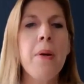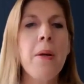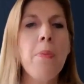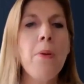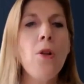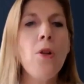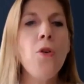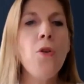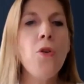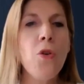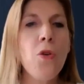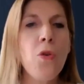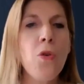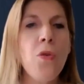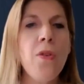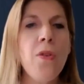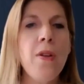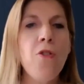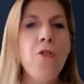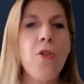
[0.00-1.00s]
People who
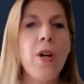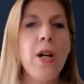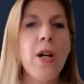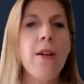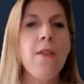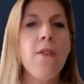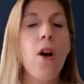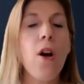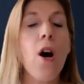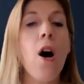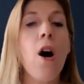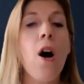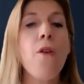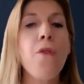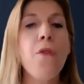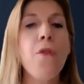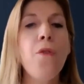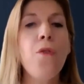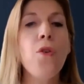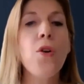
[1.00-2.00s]
use these drugs
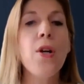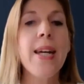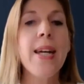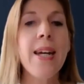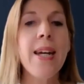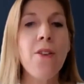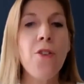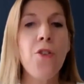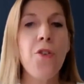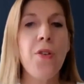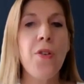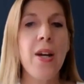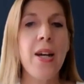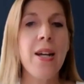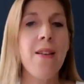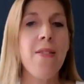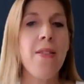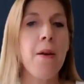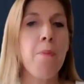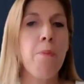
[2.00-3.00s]
often forget to
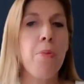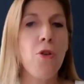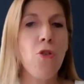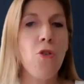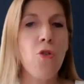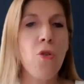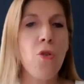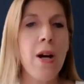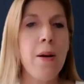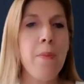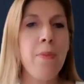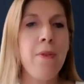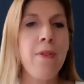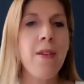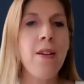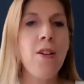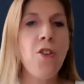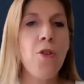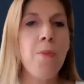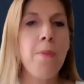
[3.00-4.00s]
take their prescribed
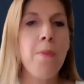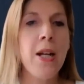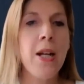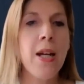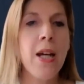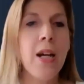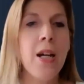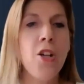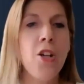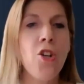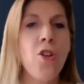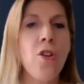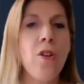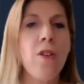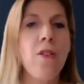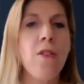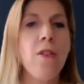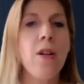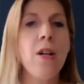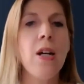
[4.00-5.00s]
seizure
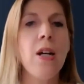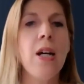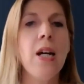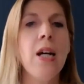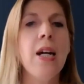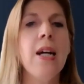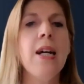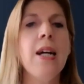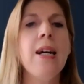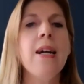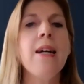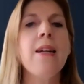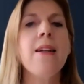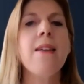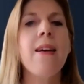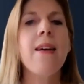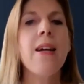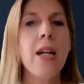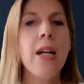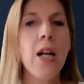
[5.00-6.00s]
medications.
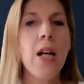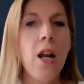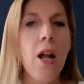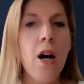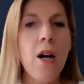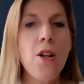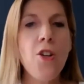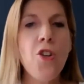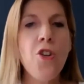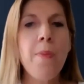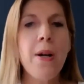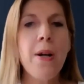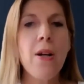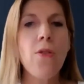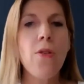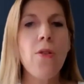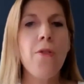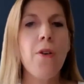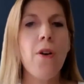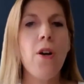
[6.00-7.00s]
Taking large
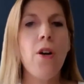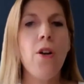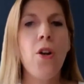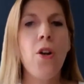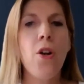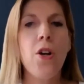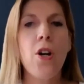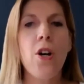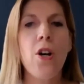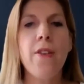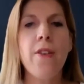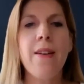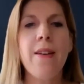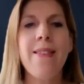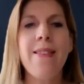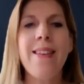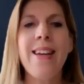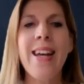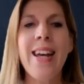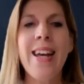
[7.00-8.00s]
amounts of
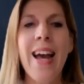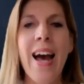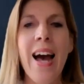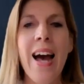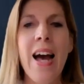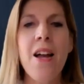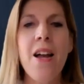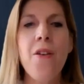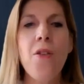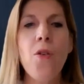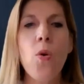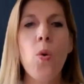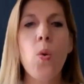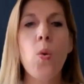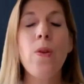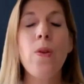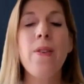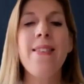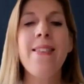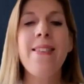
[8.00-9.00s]
narcotics can
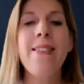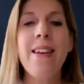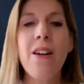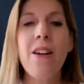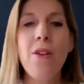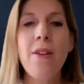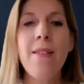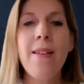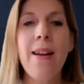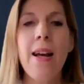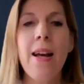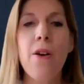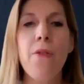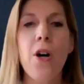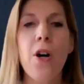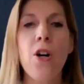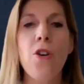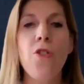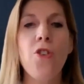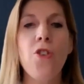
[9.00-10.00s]
cause serious lack
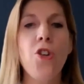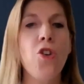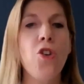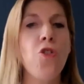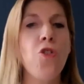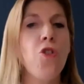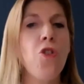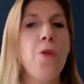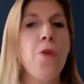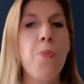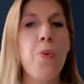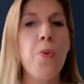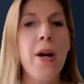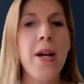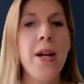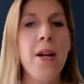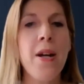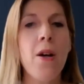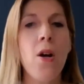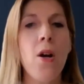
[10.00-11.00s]
of oxygen to the
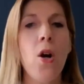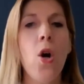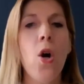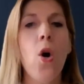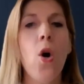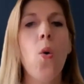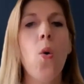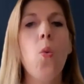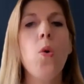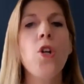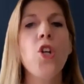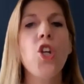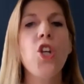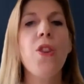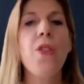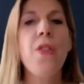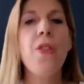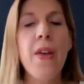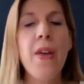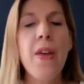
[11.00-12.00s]
brain
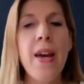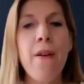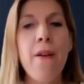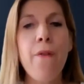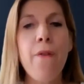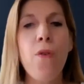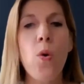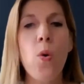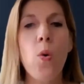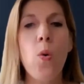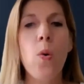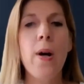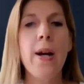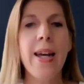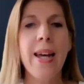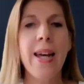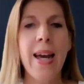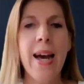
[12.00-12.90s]
which therefore